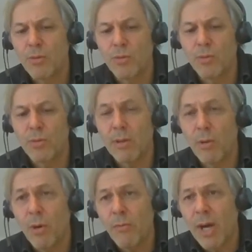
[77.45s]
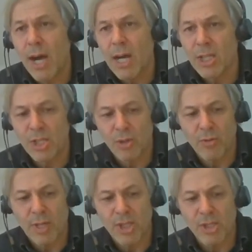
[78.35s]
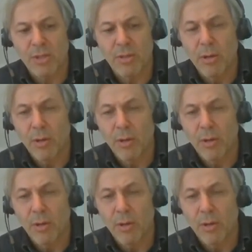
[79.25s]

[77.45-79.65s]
to the overarching question